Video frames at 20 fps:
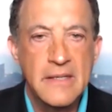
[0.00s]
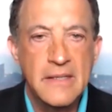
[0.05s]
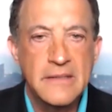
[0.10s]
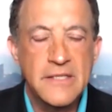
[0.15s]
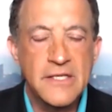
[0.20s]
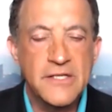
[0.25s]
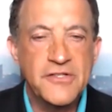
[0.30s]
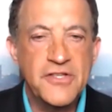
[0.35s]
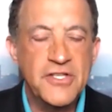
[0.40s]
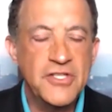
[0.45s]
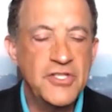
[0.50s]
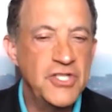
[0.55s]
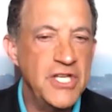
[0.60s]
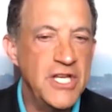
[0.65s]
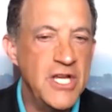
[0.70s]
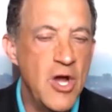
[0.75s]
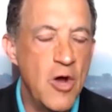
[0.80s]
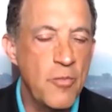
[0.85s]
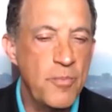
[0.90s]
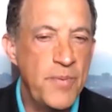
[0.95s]
Does the
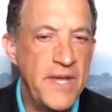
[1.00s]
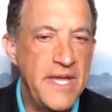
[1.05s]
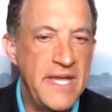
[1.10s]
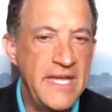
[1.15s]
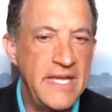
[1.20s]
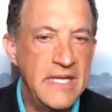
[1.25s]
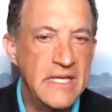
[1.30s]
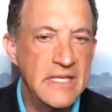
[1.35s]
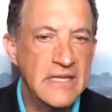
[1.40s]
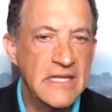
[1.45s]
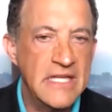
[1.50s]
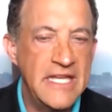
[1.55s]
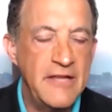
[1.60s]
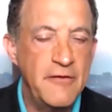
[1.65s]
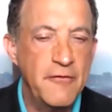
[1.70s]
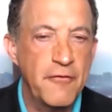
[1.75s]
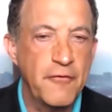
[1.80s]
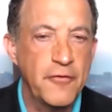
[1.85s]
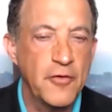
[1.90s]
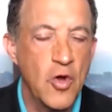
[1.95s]
GOP
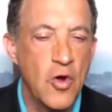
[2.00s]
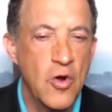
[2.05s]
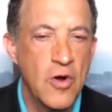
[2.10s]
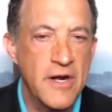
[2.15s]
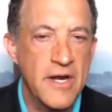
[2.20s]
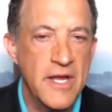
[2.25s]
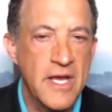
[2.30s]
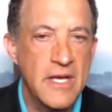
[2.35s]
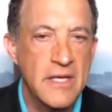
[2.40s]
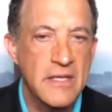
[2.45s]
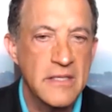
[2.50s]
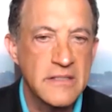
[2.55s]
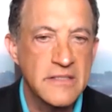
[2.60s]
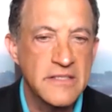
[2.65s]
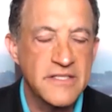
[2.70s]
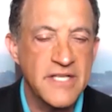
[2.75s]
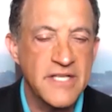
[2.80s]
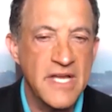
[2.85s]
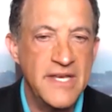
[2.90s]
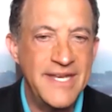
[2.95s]
leave Florida
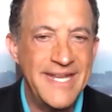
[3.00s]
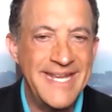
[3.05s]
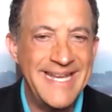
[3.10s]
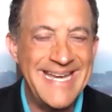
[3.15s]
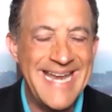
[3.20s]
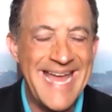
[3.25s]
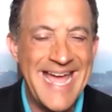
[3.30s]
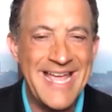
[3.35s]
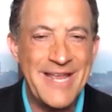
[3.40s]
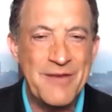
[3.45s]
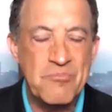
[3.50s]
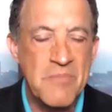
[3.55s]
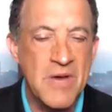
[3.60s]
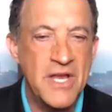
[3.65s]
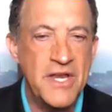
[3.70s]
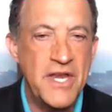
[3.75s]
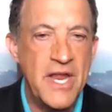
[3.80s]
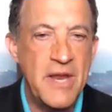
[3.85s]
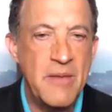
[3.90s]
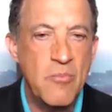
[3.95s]
Sunday night,
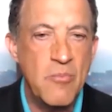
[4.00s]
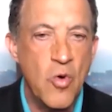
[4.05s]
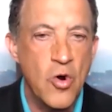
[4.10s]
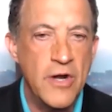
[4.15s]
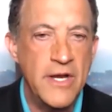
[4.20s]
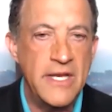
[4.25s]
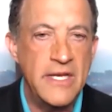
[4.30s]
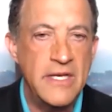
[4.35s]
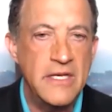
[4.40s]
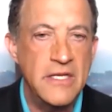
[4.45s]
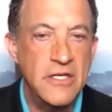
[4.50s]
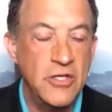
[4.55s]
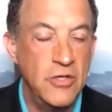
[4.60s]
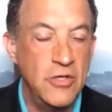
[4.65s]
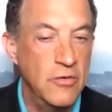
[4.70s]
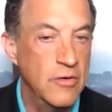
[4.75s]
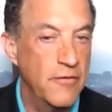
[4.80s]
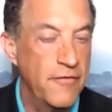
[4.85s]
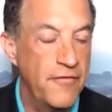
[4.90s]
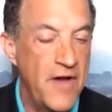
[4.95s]
Monday morning
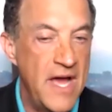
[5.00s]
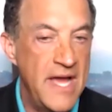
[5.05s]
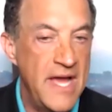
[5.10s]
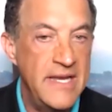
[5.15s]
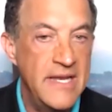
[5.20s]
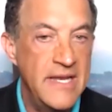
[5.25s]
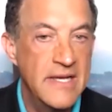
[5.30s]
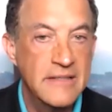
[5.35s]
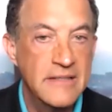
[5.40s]
unified?